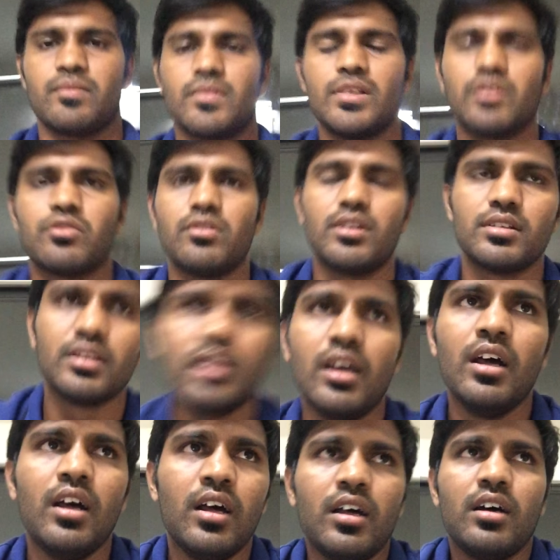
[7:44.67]
this one,
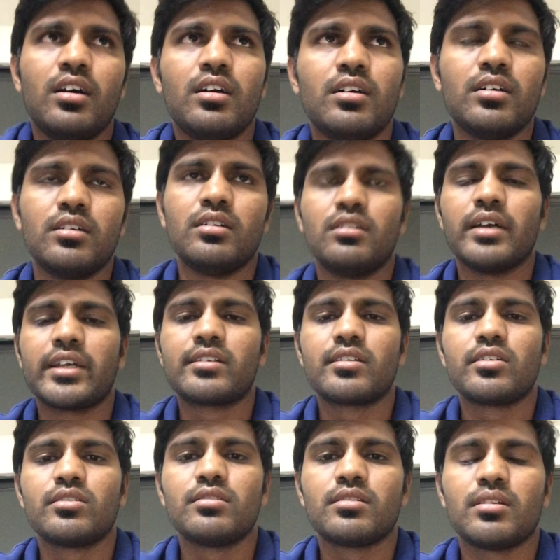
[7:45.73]

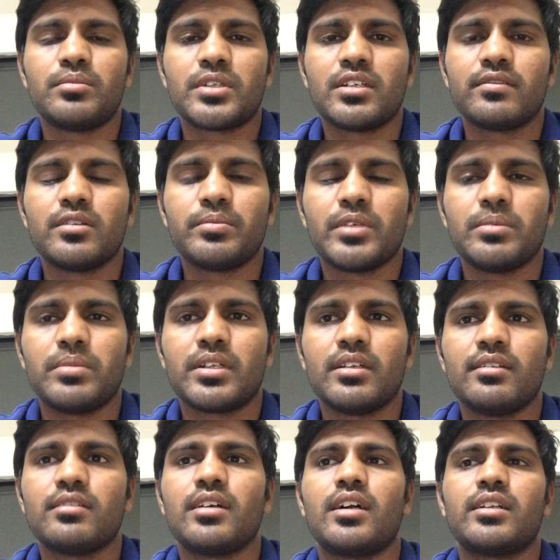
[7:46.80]
executive summary of the paper
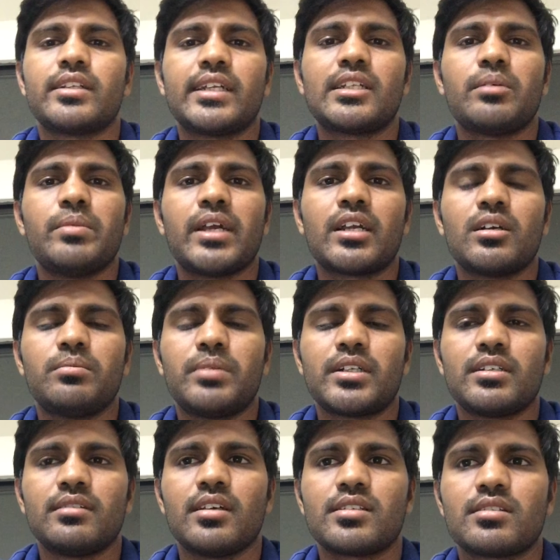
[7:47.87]
is data backup and
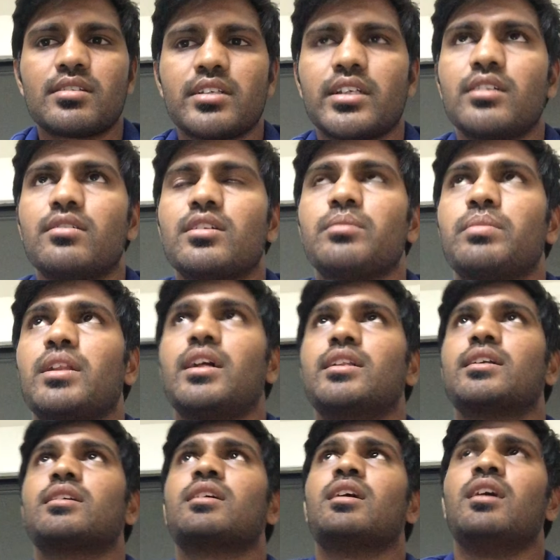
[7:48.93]
disaster recovery
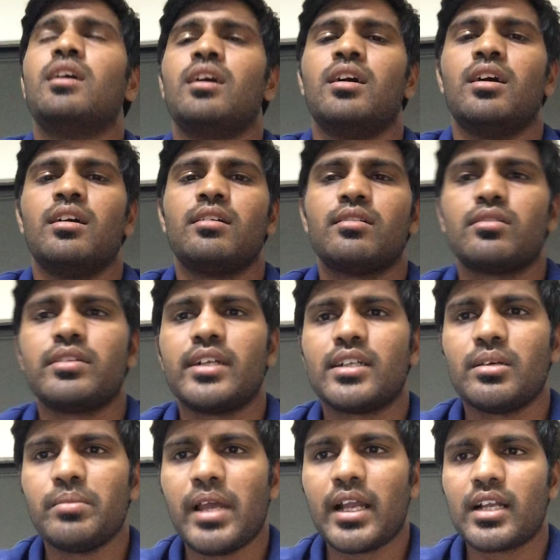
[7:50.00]
planning. So
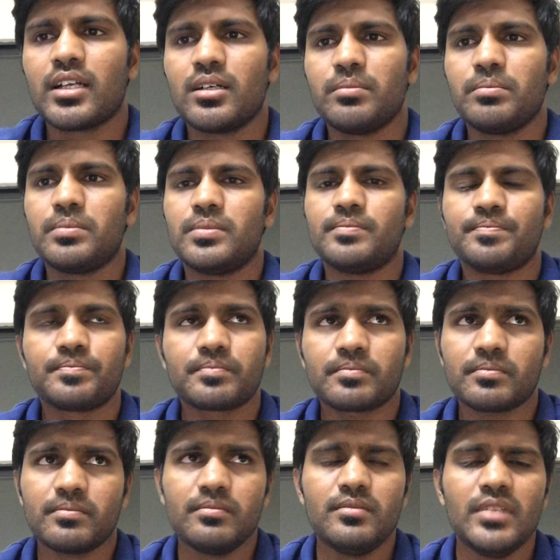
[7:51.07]
data backup,
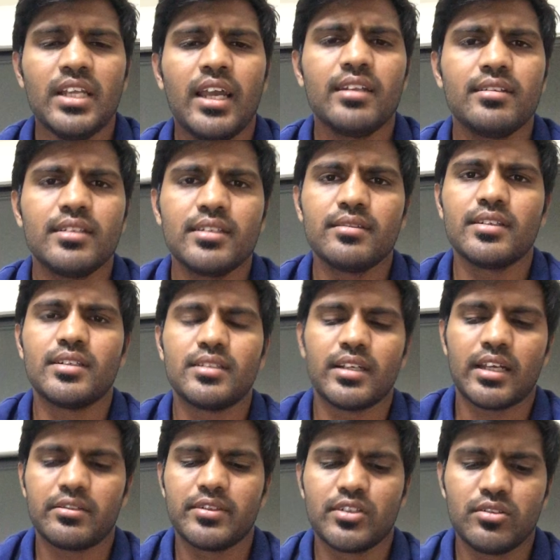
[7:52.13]
as
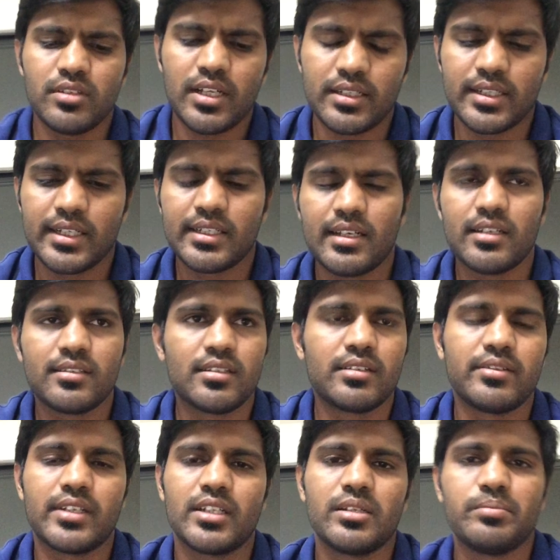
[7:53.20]
we know that data is a very